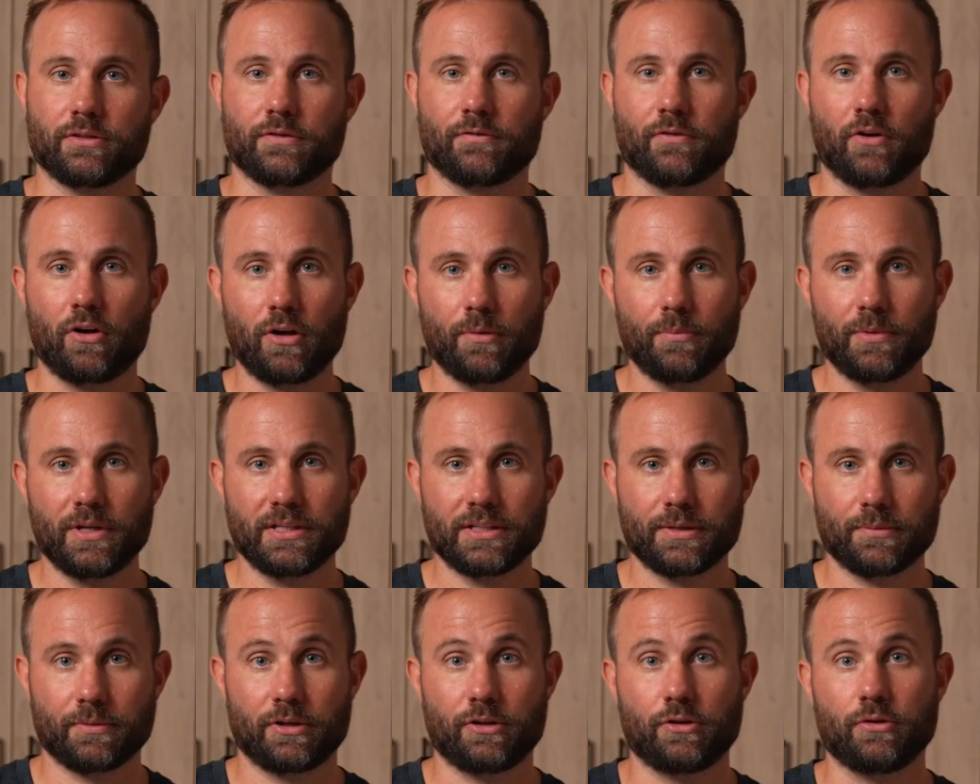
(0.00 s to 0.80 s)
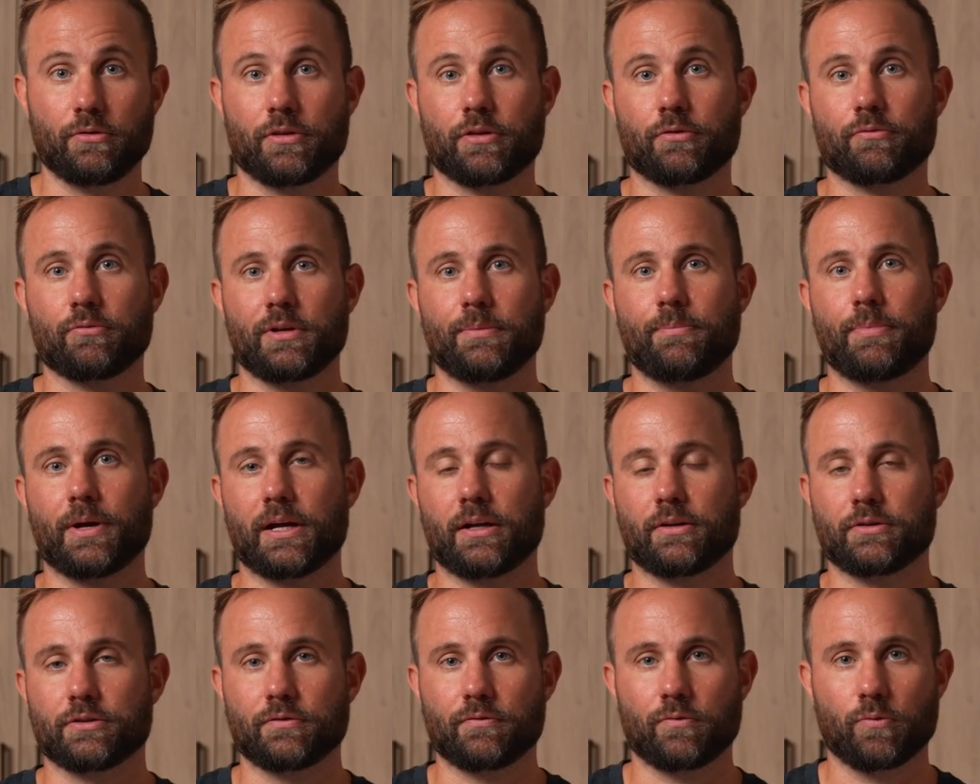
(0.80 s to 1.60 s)
of almonds, I'm going to do 3
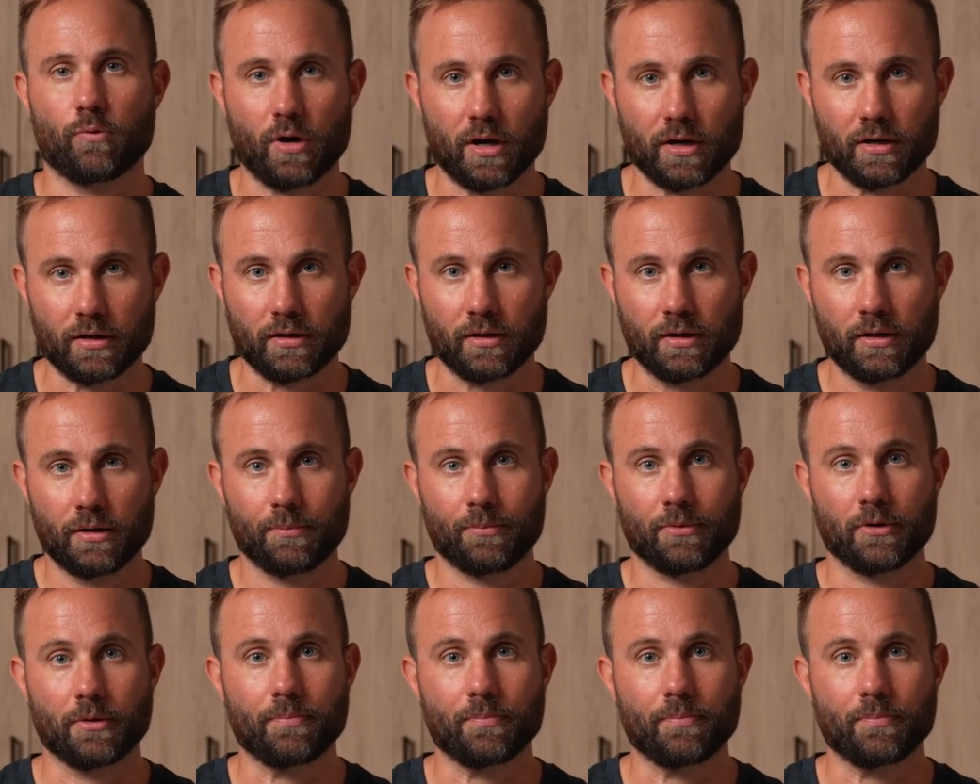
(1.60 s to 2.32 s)
pounds of water per